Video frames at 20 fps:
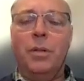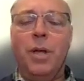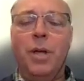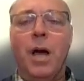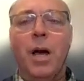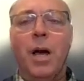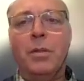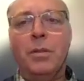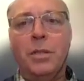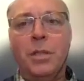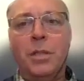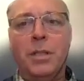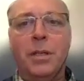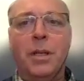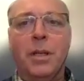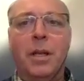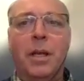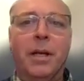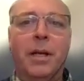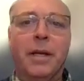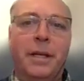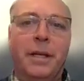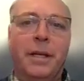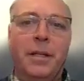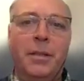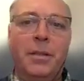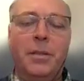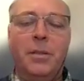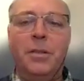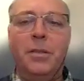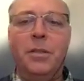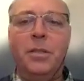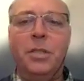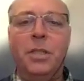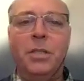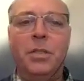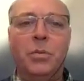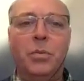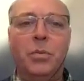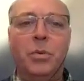outside the lung and under the
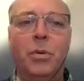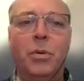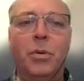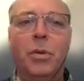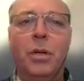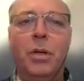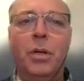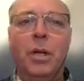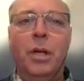chest wall,